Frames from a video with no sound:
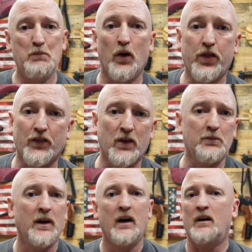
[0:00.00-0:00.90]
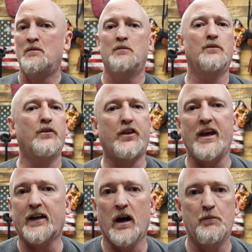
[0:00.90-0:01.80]
Both of them
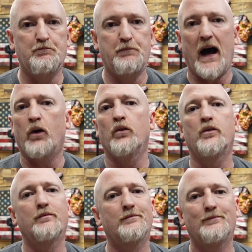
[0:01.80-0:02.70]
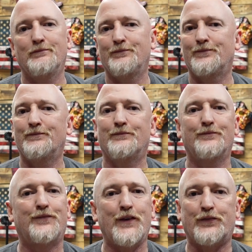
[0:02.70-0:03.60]
take about
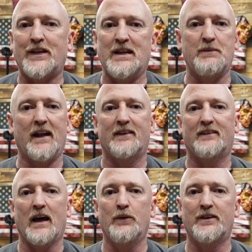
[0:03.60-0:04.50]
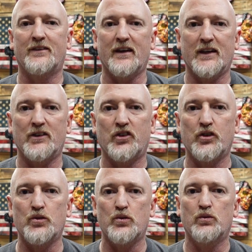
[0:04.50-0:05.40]
15 minutes, I would say,
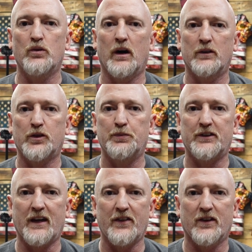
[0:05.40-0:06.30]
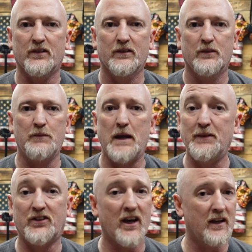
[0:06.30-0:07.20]
to, to put together,
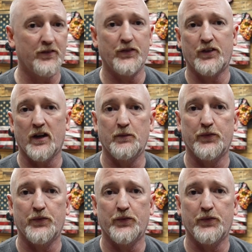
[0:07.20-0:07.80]
maybe 10 if you've done it